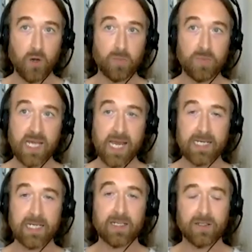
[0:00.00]

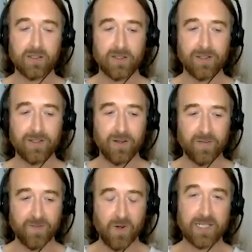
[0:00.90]
obtaining a
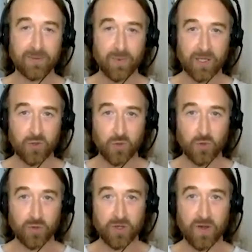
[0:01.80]
finding by the
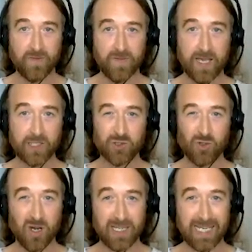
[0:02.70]
court that a fair
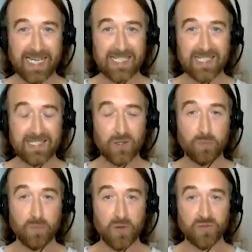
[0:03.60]
trial is still
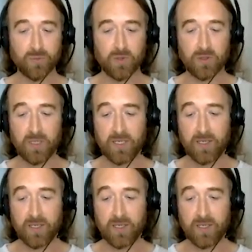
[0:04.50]
possible